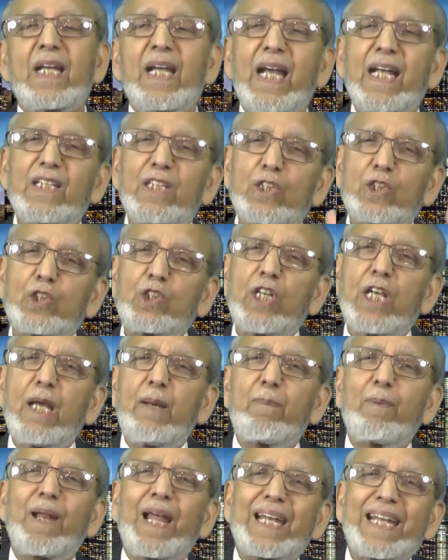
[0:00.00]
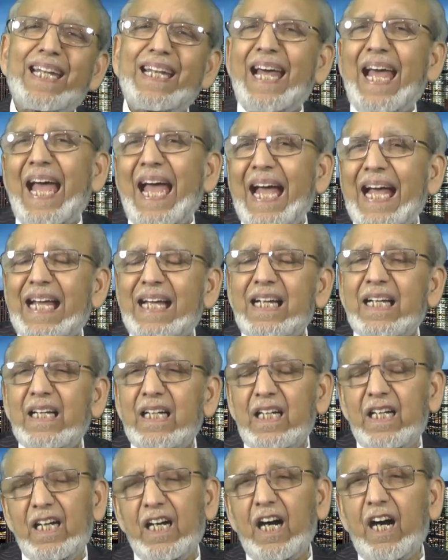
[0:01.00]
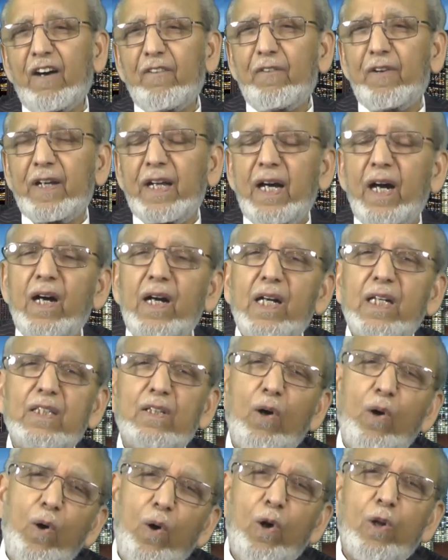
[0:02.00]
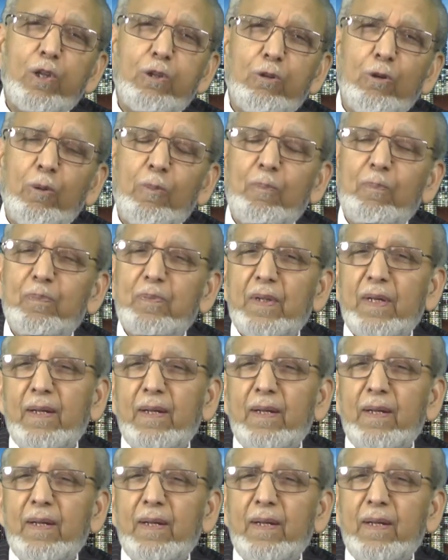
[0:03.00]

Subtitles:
and the shape like an egg of an earth also